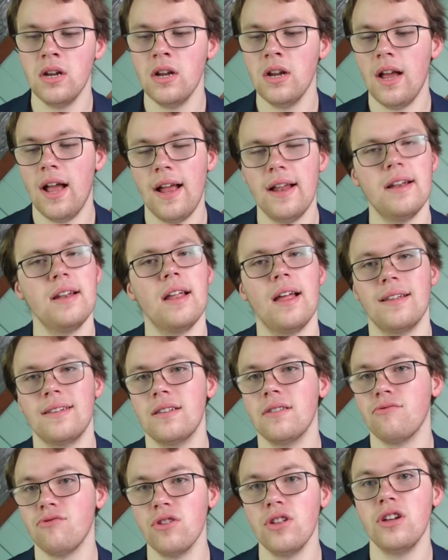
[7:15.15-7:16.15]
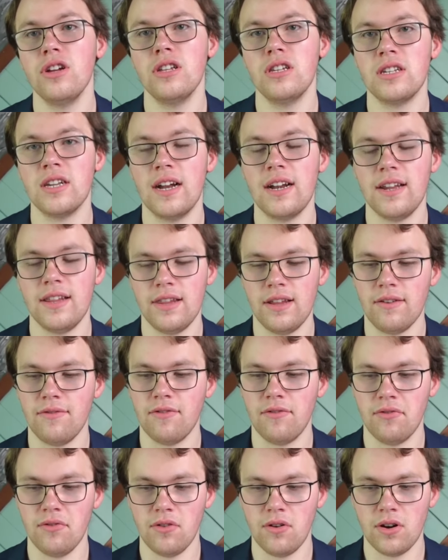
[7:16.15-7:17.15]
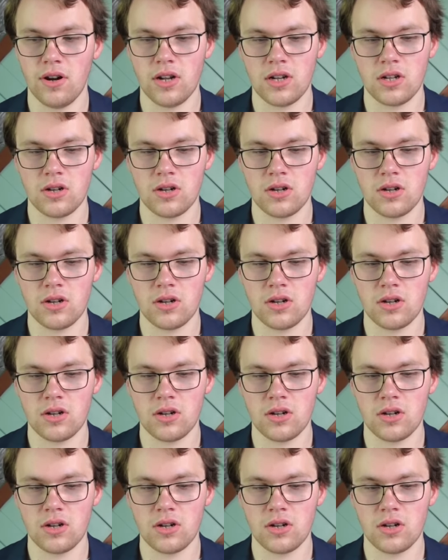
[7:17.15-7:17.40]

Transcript: And that's a really good sign in there for Florida.